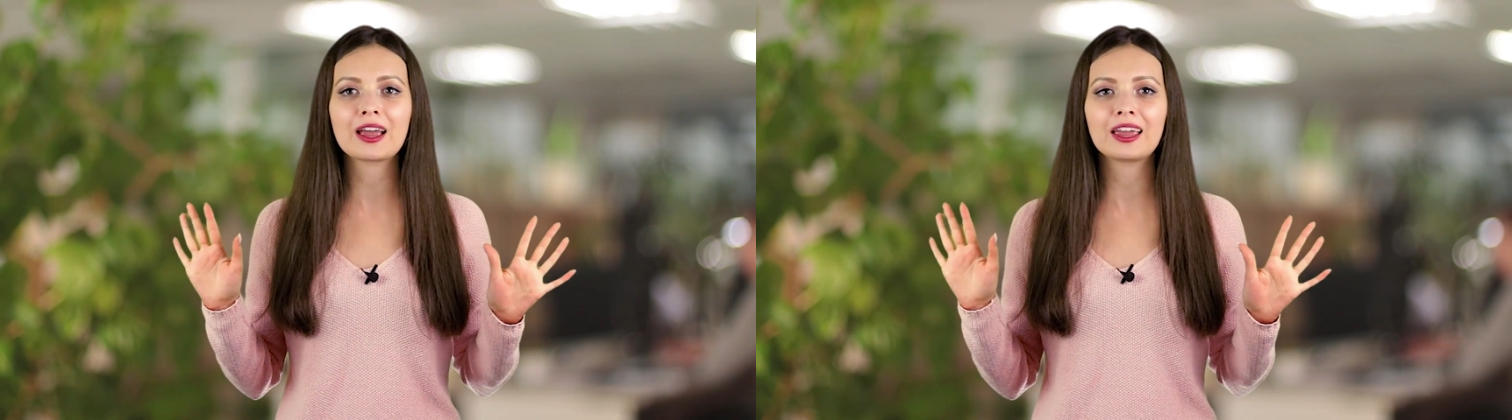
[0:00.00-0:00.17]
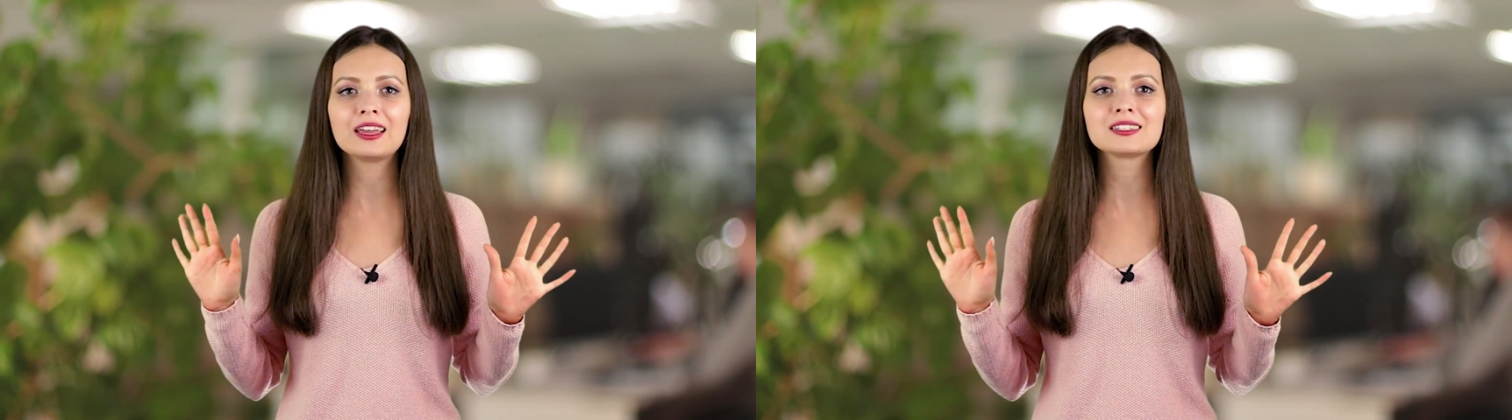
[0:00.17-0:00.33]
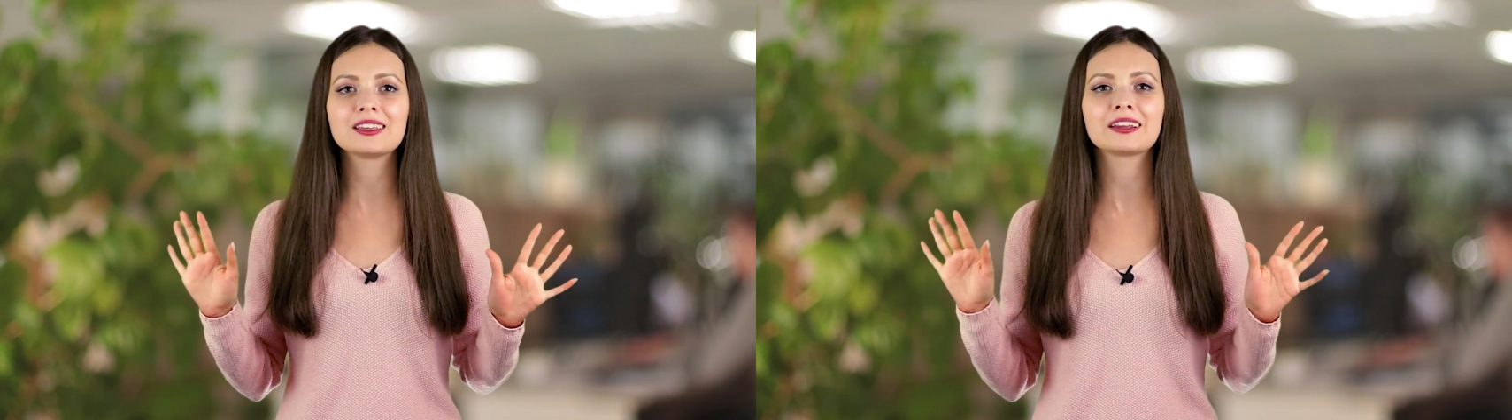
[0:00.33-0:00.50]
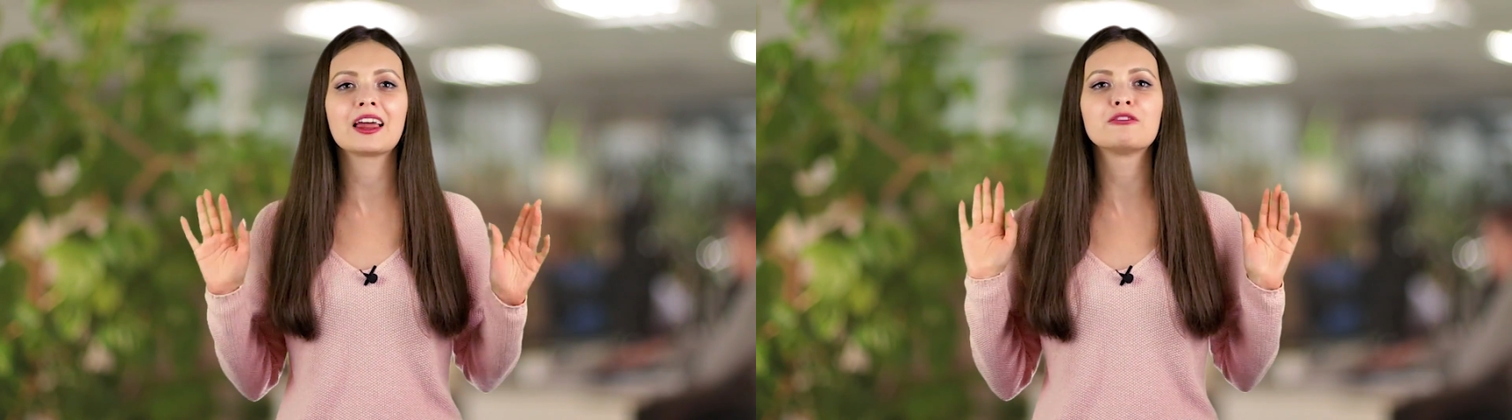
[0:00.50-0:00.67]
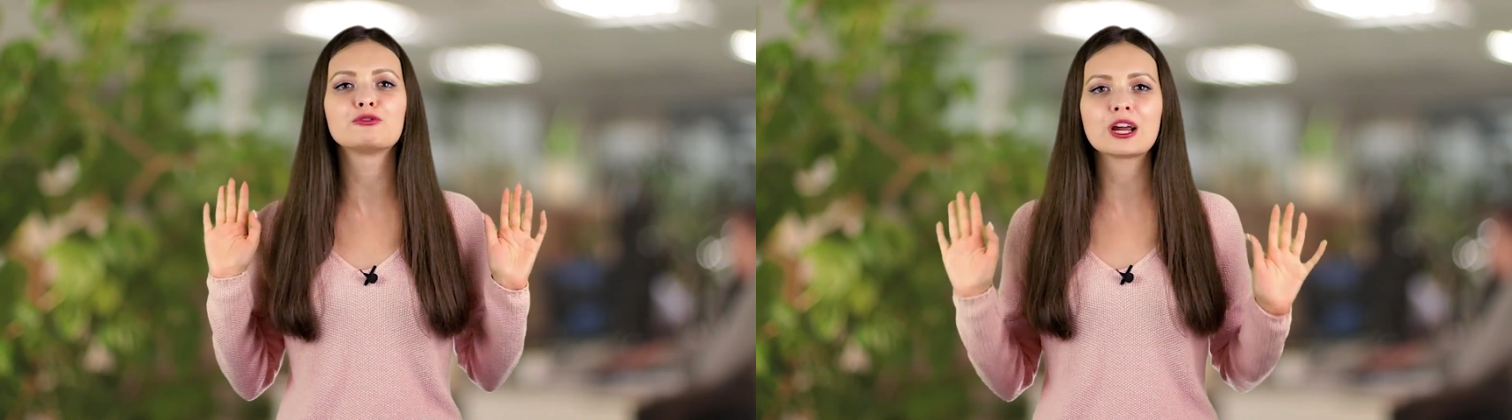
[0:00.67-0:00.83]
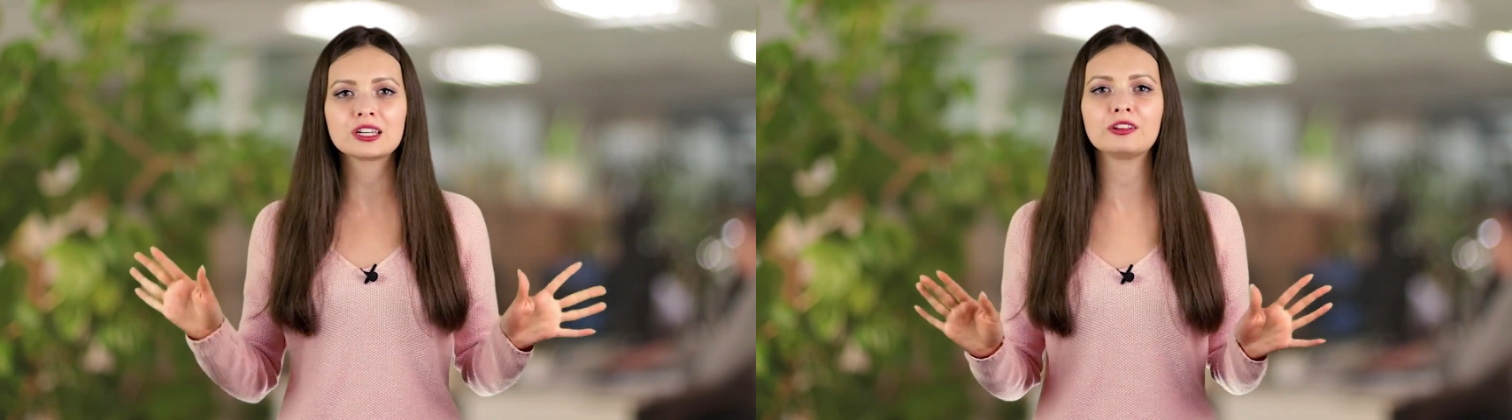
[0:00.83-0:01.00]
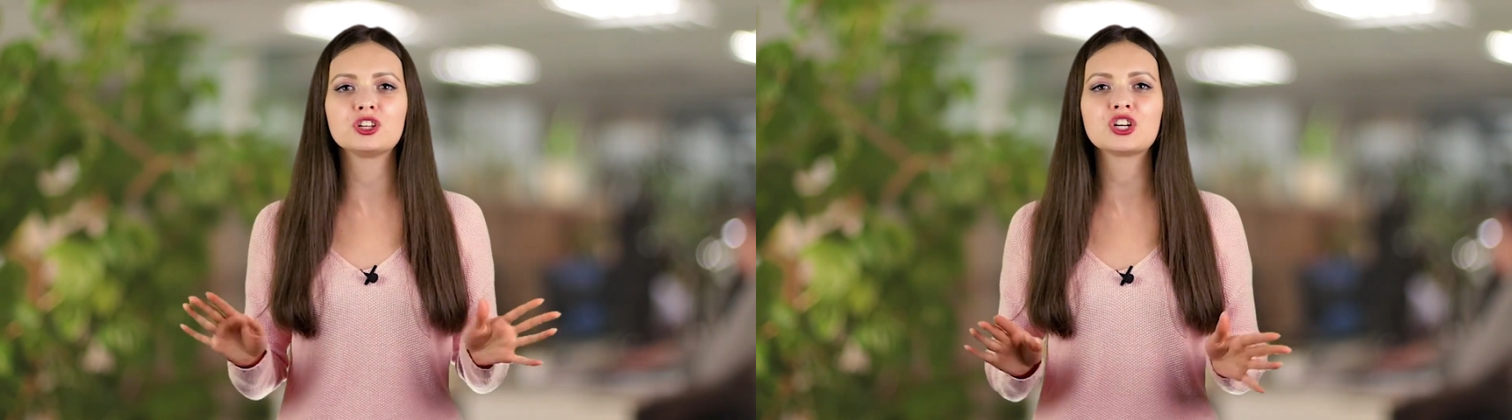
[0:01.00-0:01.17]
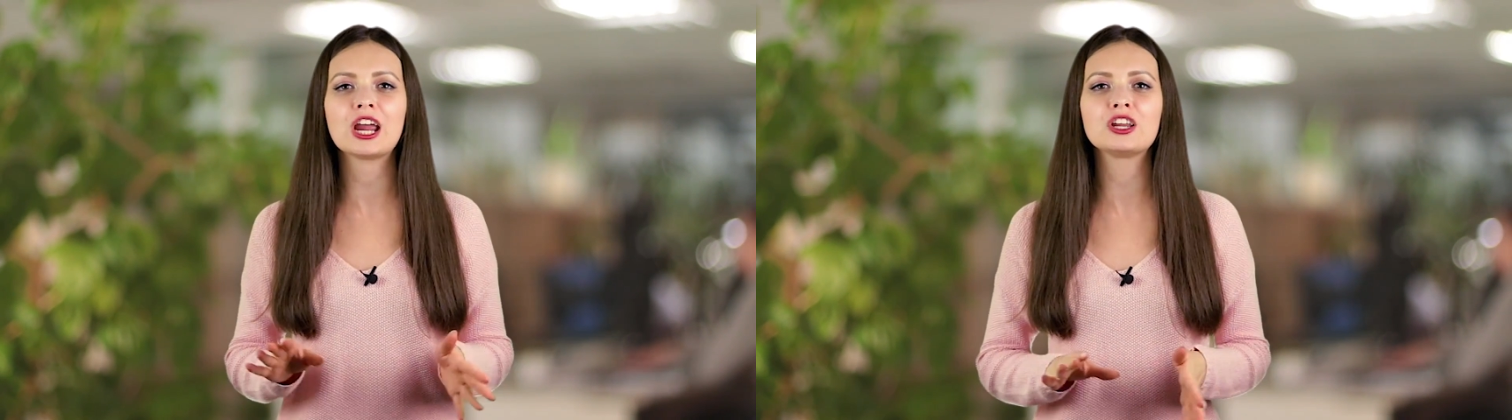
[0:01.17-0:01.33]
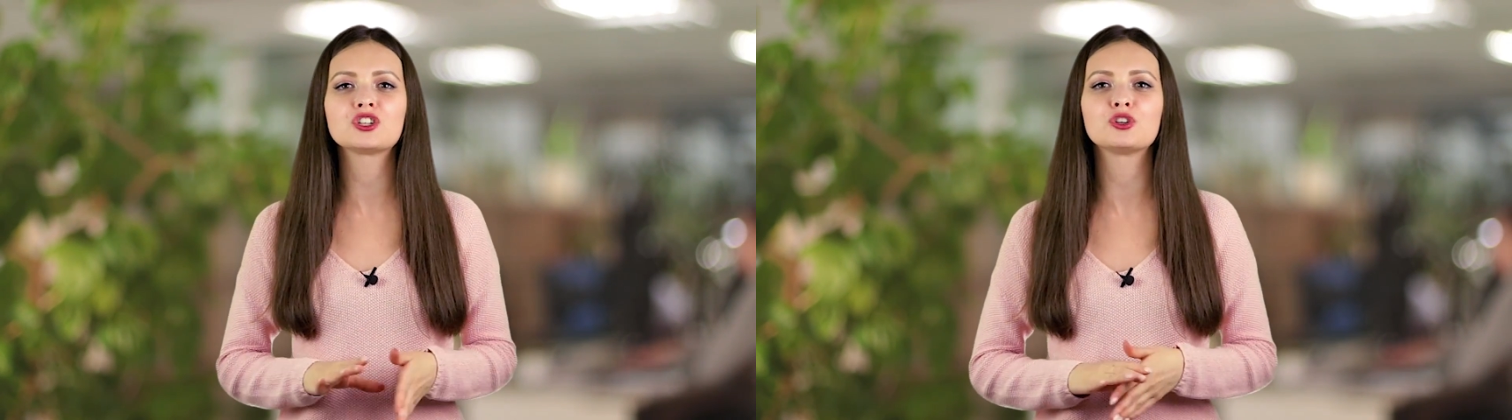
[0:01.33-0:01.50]
plugins that can radically
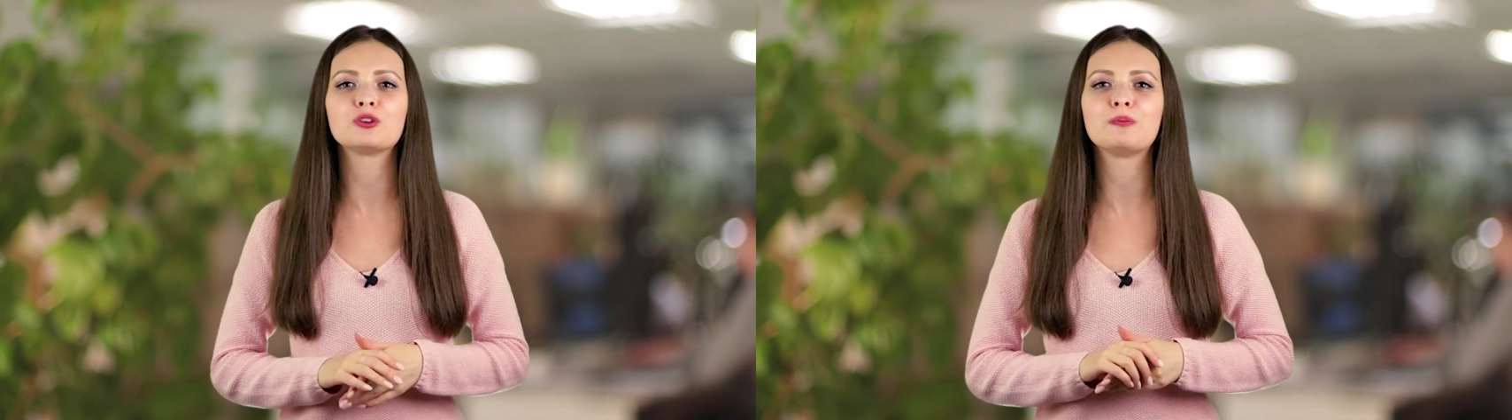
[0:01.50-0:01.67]
change